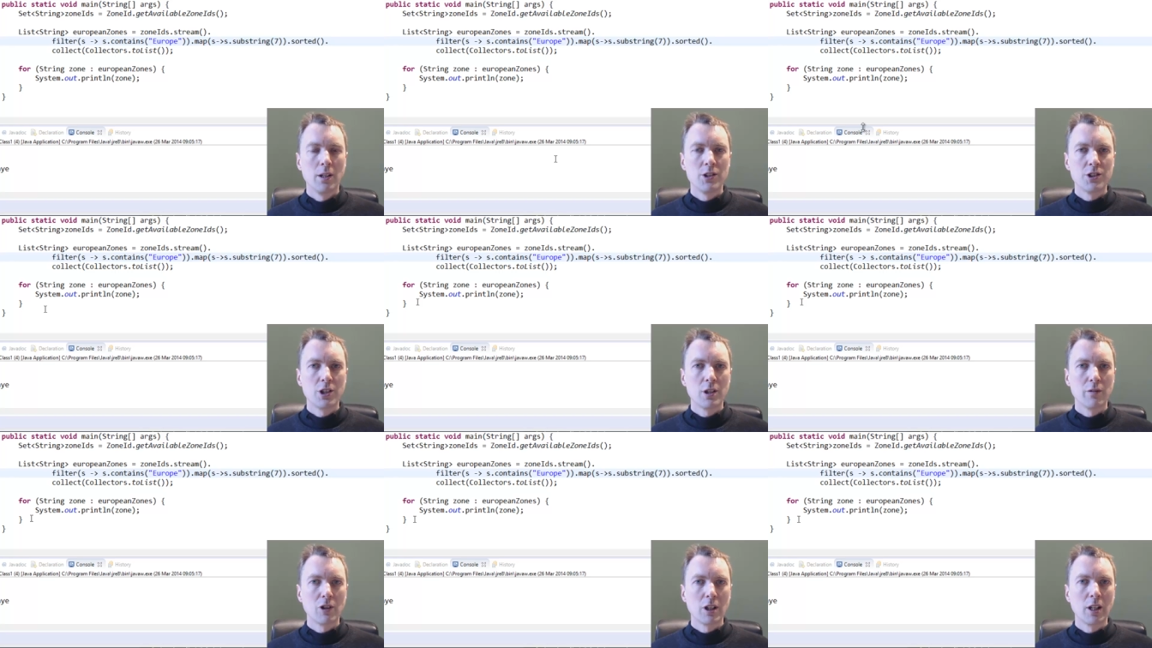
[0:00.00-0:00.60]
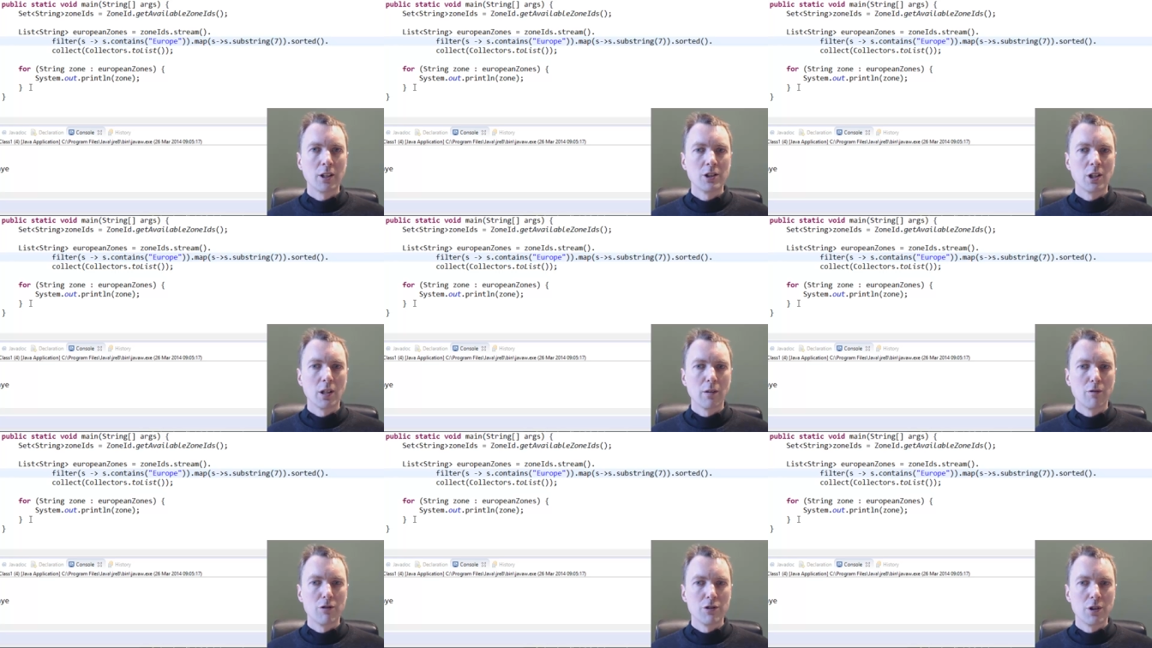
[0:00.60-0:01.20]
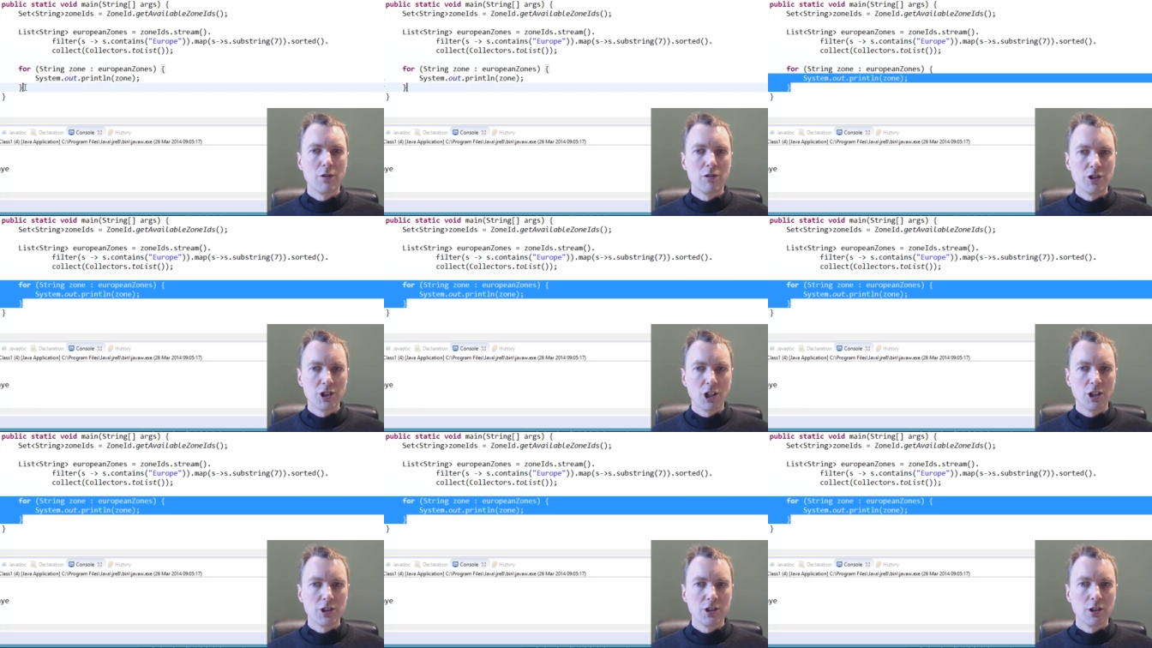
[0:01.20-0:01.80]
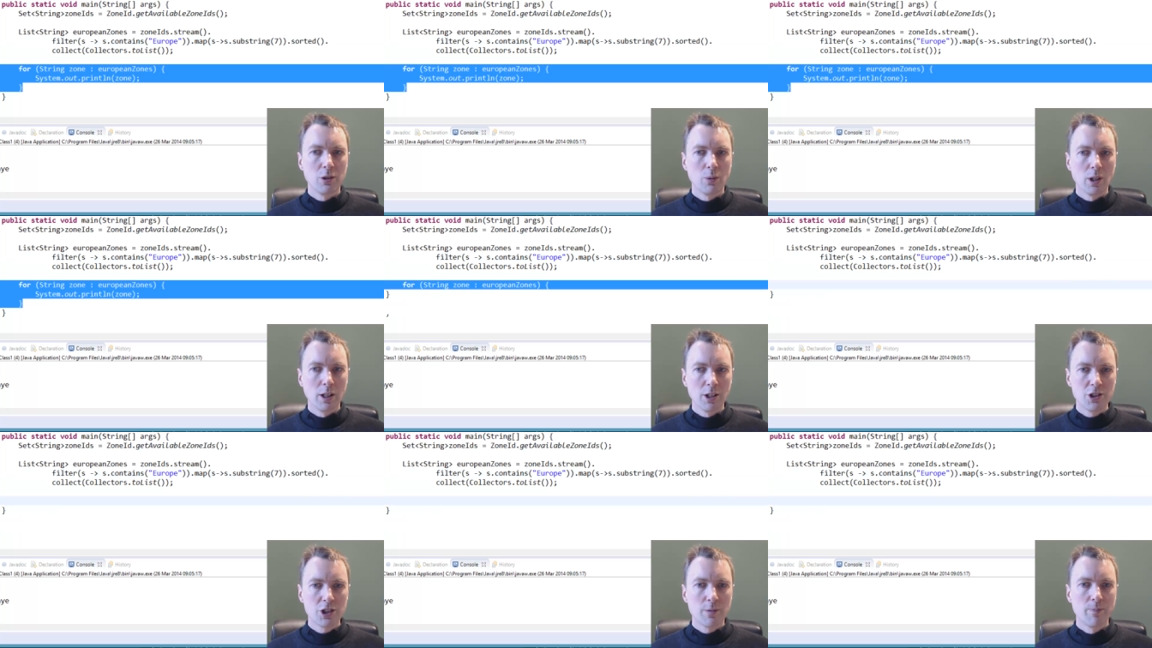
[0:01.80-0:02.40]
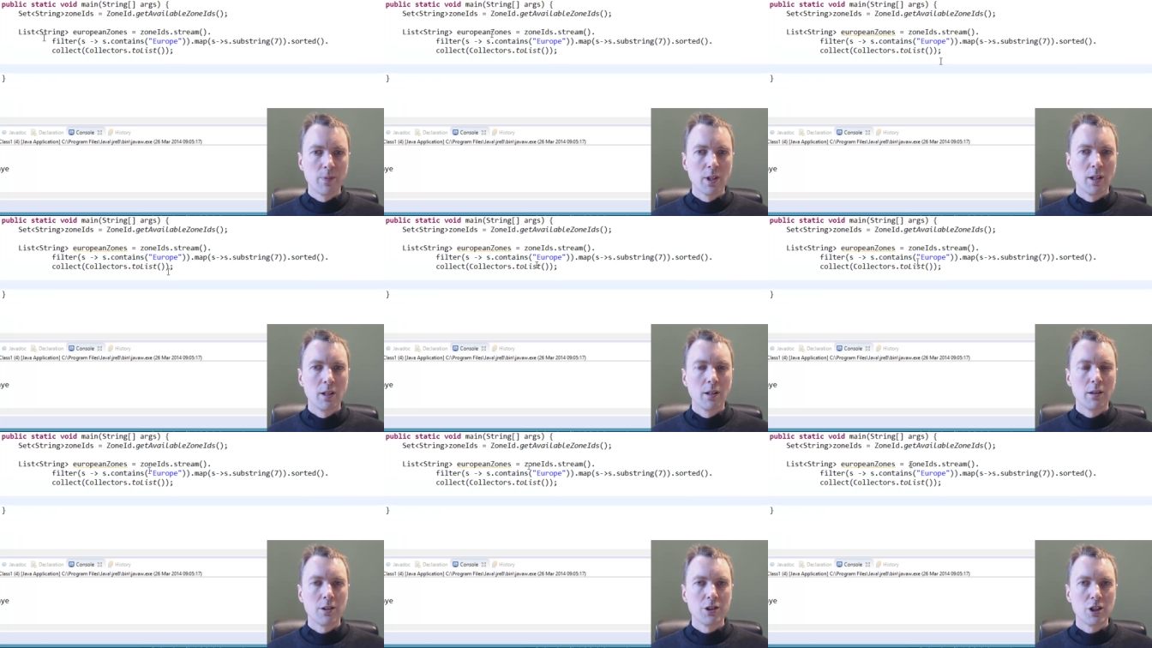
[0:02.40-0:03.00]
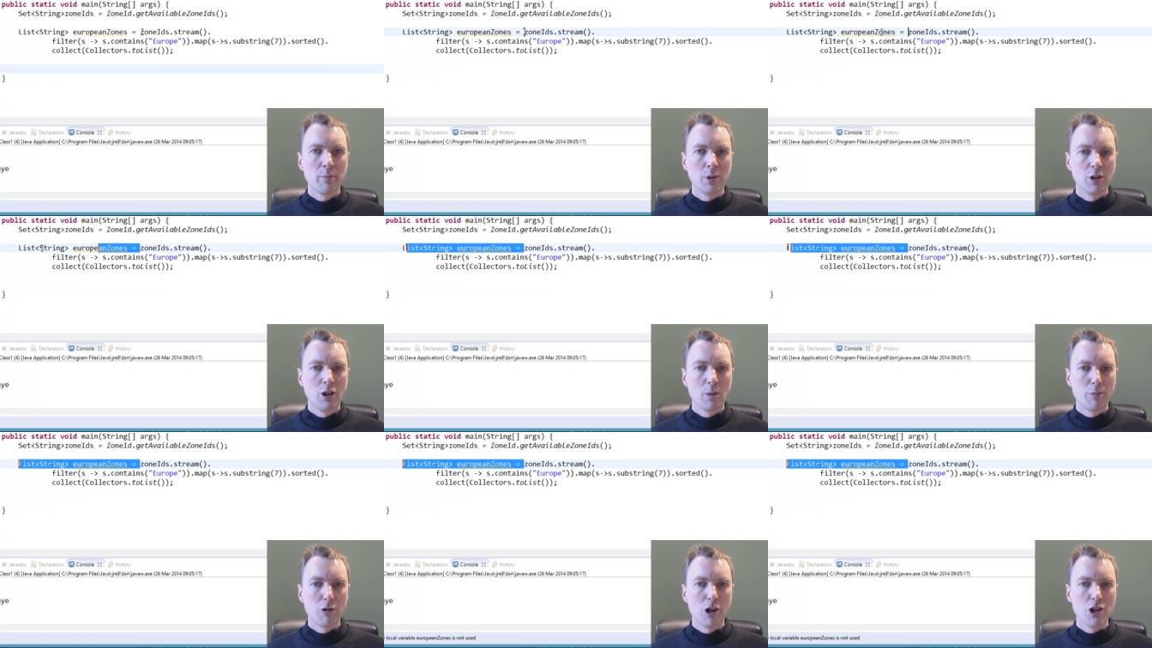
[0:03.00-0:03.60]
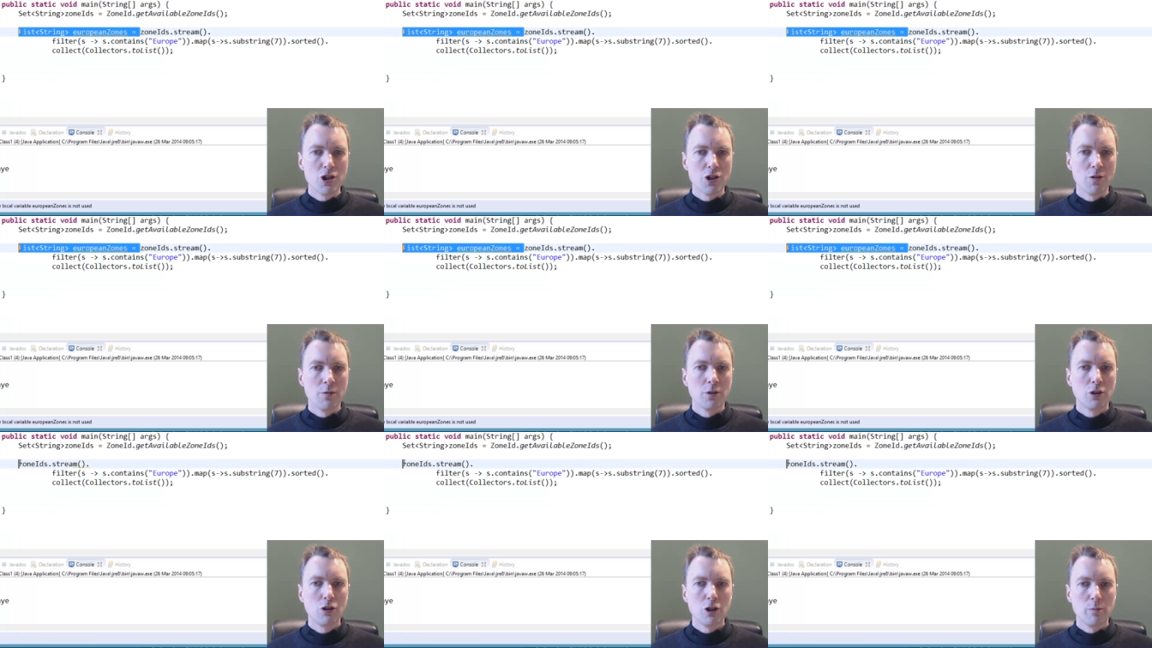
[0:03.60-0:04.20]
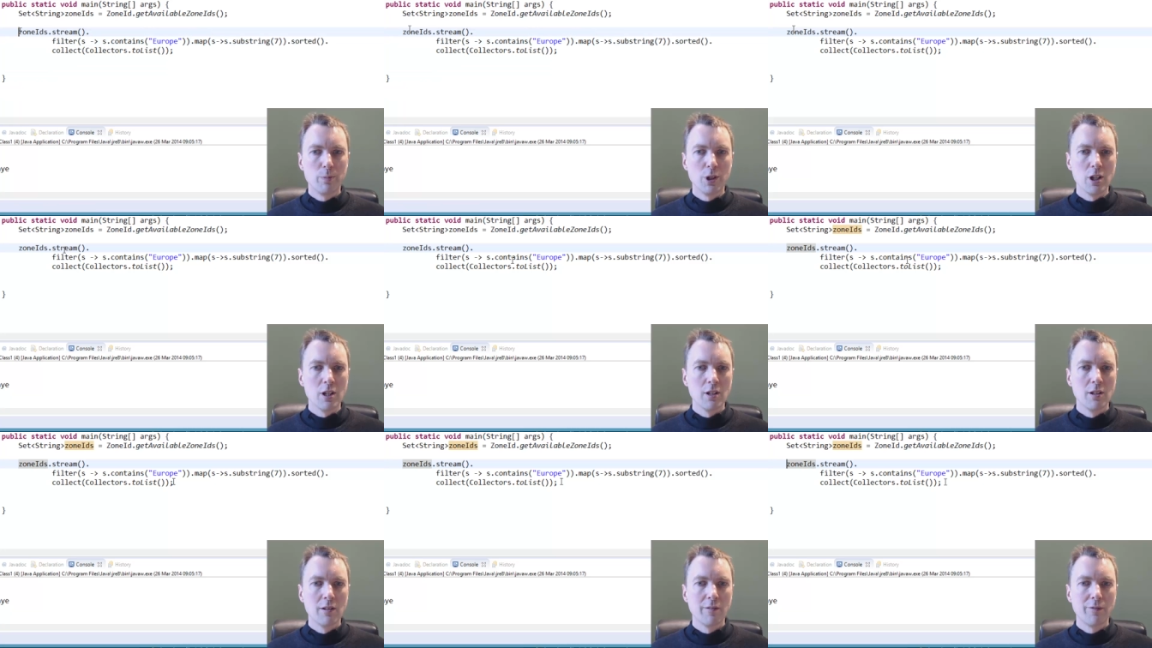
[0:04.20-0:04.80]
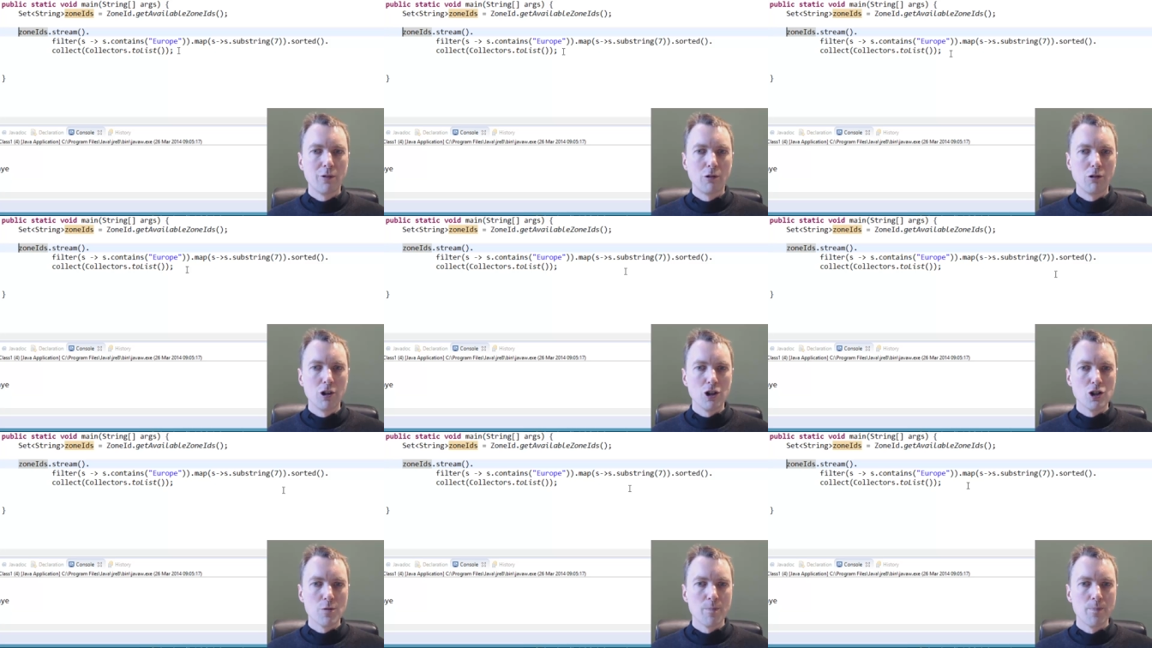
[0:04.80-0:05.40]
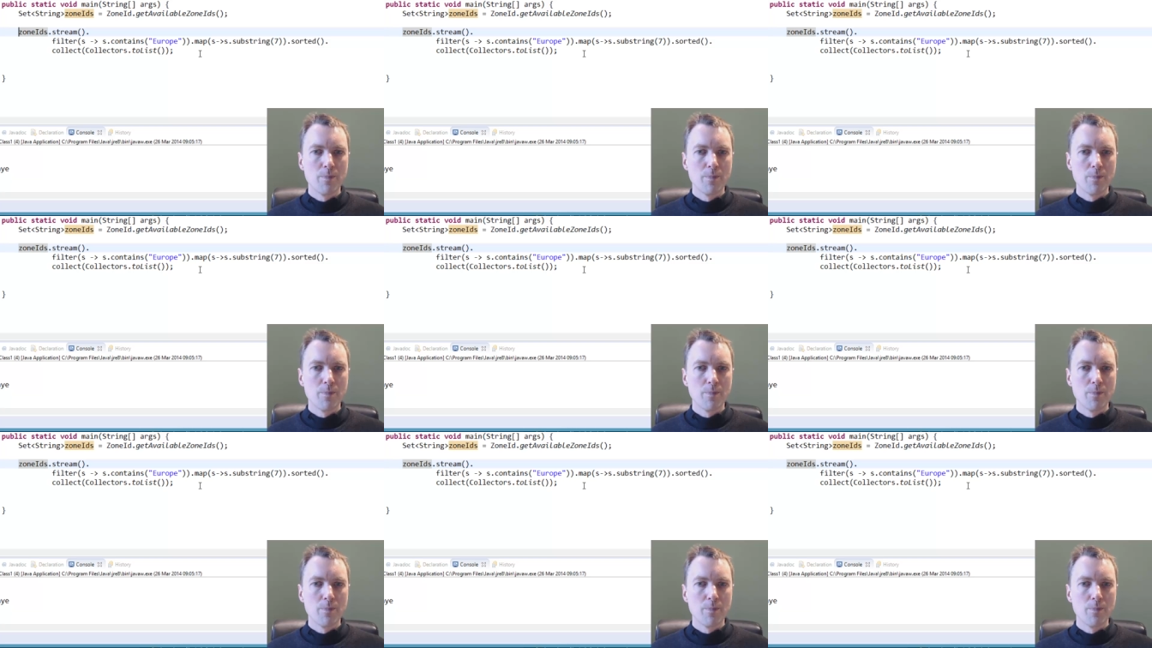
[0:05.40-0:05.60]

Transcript: Instead of collecting the, the results into a list, the terminal operation could be for each.